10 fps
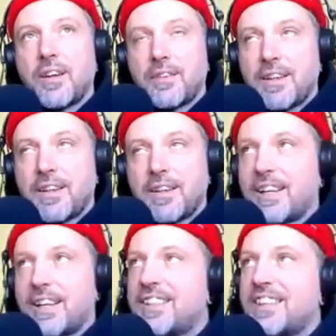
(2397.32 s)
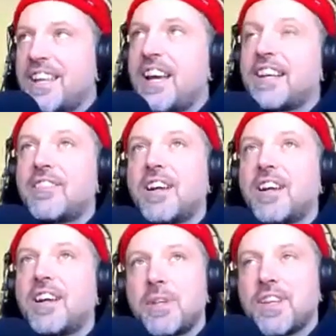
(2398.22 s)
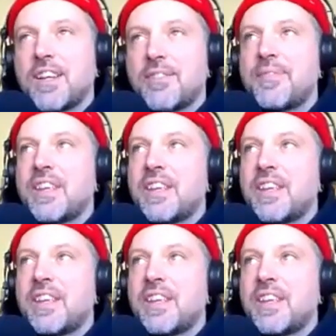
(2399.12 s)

All right. Yeah, I'm with you.